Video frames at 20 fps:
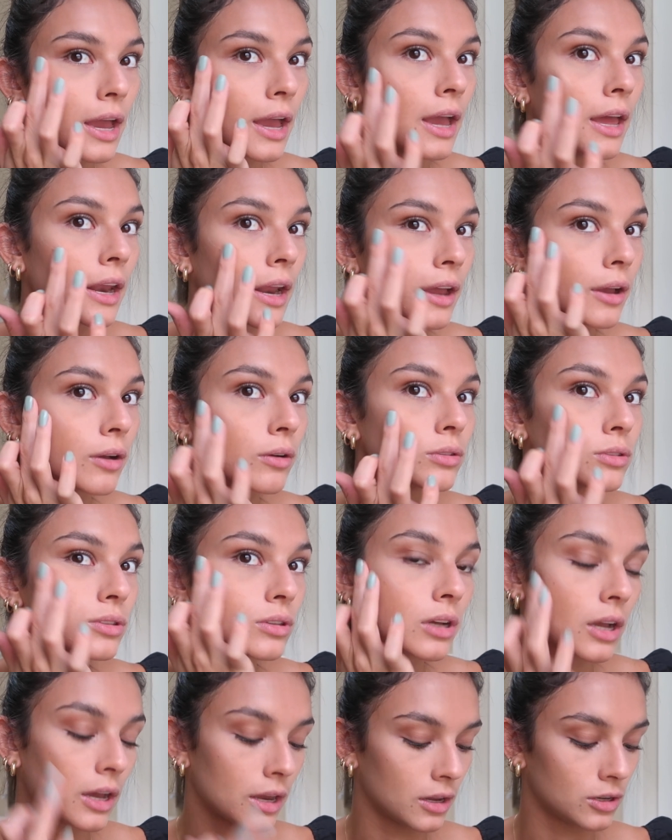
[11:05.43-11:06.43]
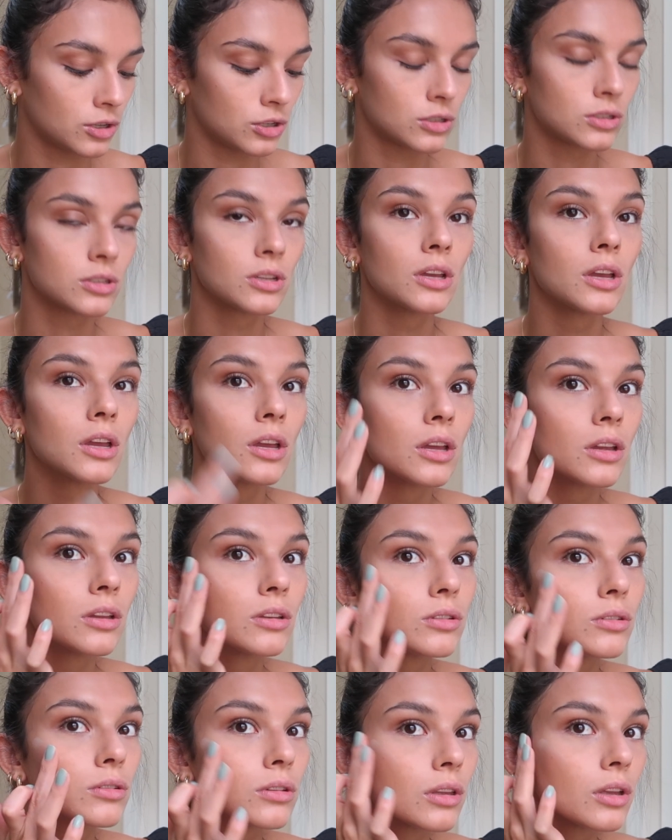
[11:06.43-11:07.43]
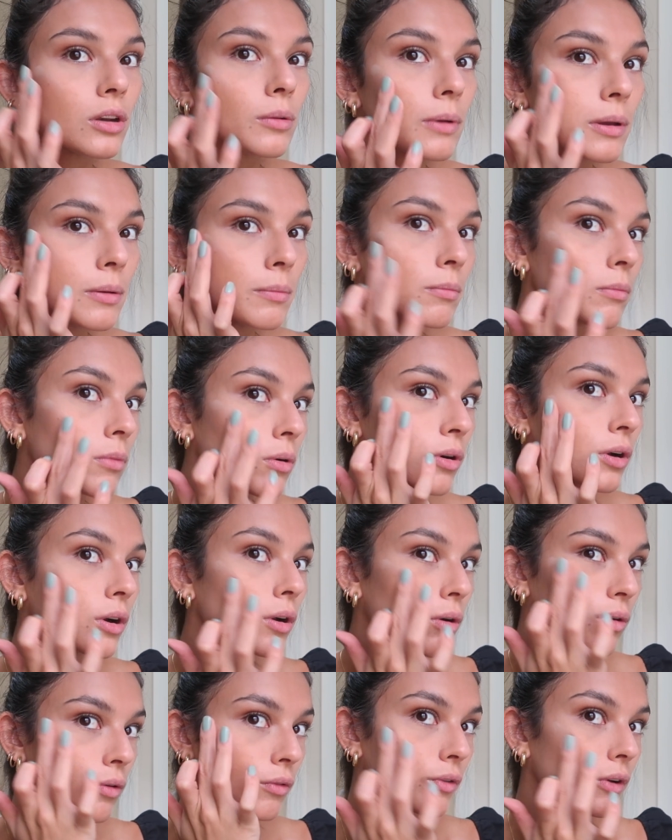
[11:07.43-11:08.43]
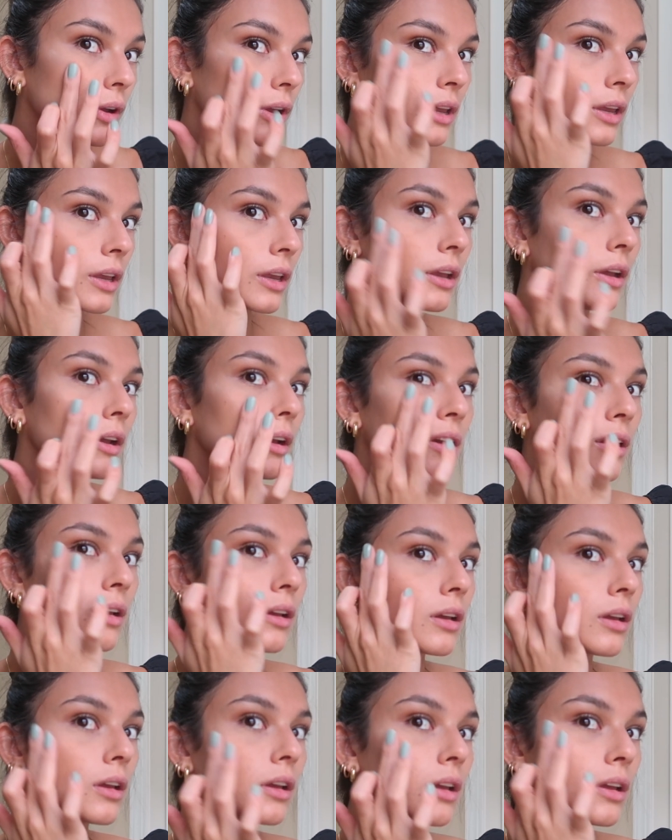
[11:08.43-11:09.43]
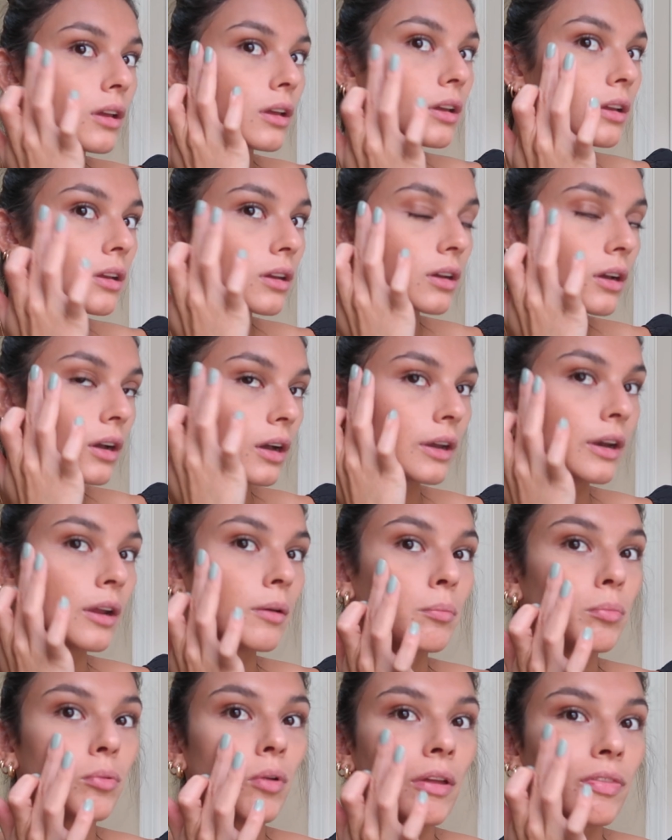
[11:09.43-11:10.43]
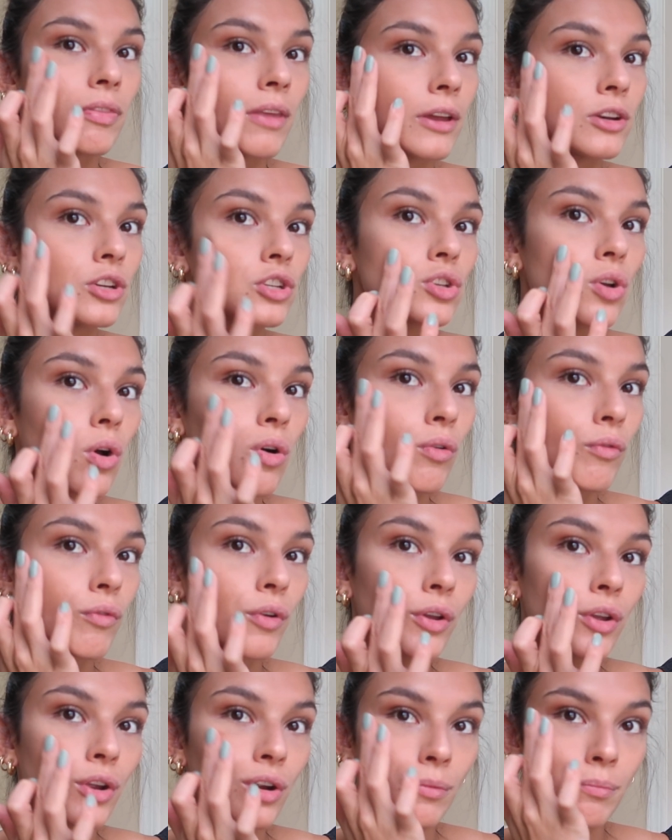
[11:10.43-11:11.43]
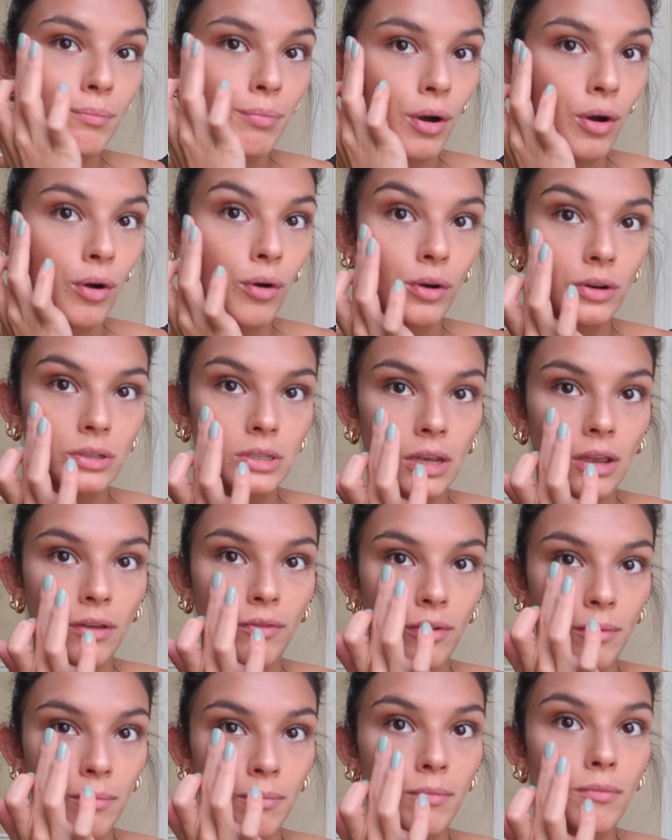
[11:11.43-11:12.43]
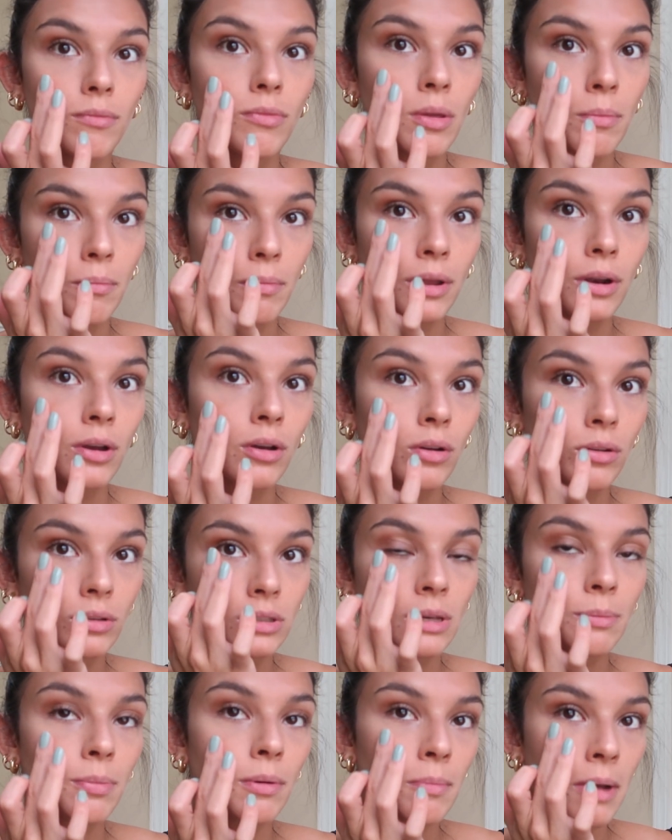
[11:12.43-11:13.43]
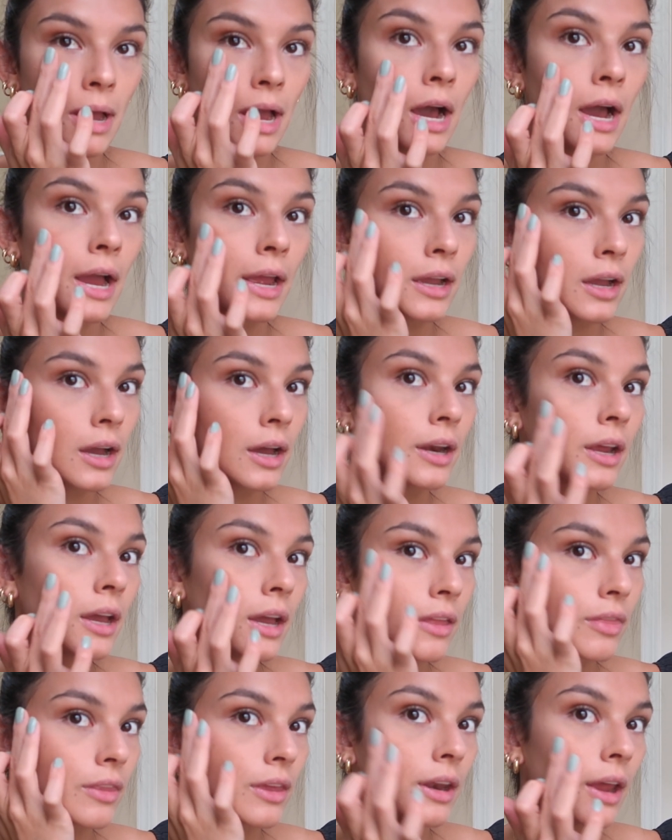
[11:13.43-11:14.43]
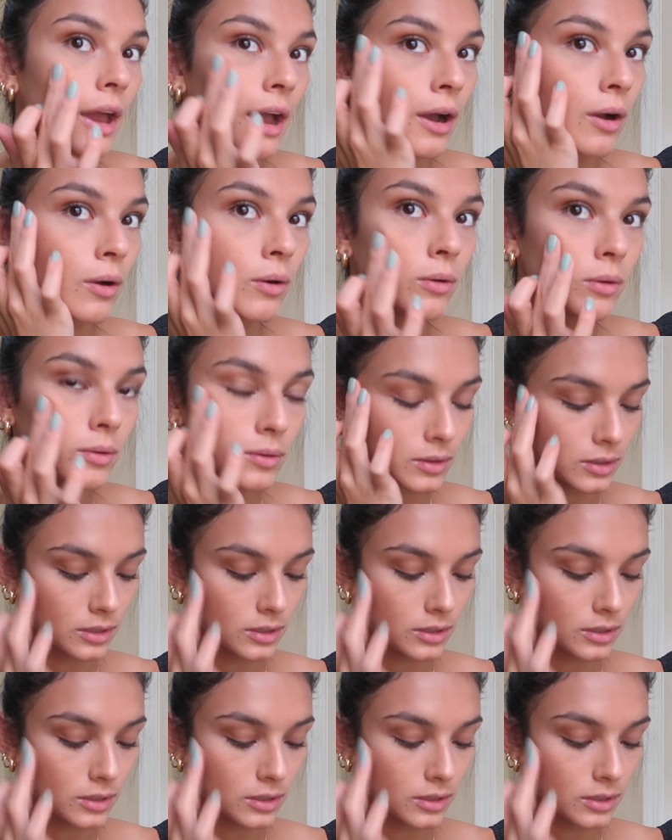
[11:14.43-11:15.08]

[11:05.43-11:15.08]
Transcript: And I also kind of just do a little bit more over here, kind of blend that just over your bone, take it from the middle tip of my eye kind of, and then out,